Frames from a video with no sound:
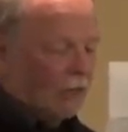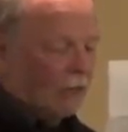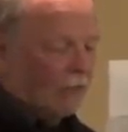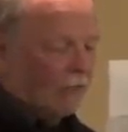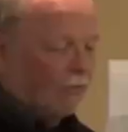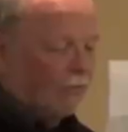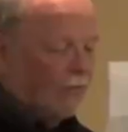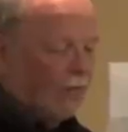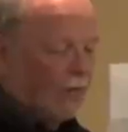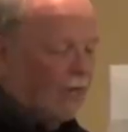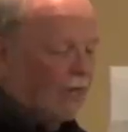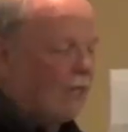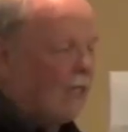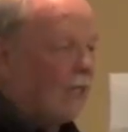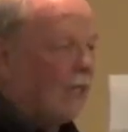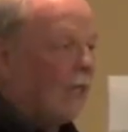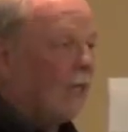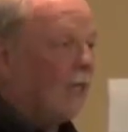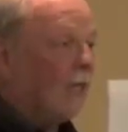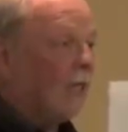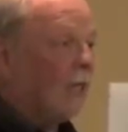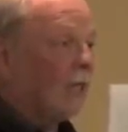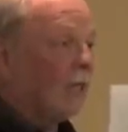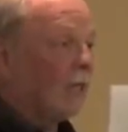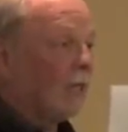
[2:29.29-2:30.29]
you find
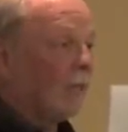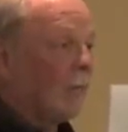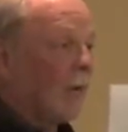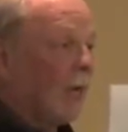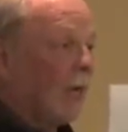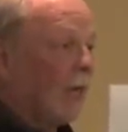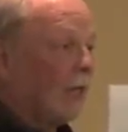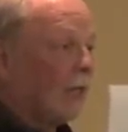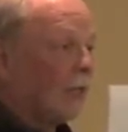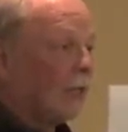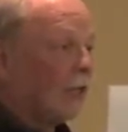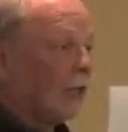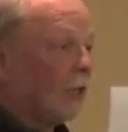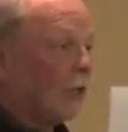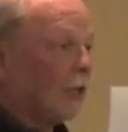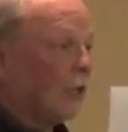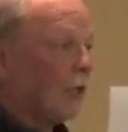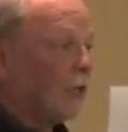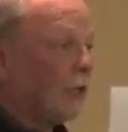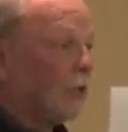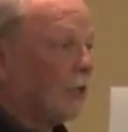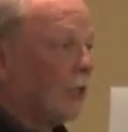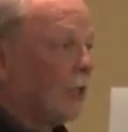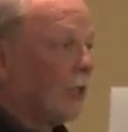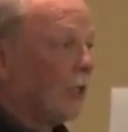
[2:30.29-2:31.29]
Indian
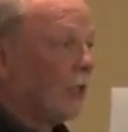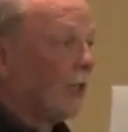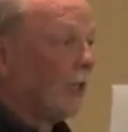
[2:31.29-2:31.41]
managers,